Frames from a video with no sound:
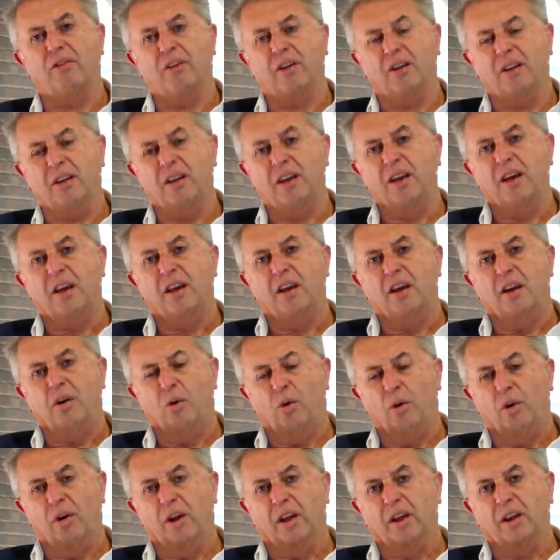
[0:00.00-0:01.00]
and
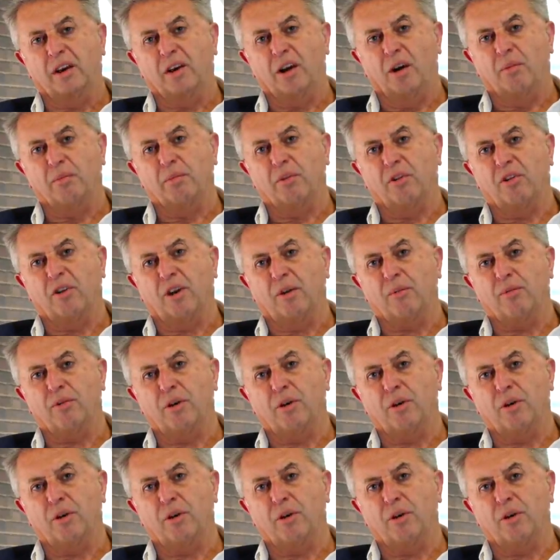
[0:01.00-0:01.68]
all encompassing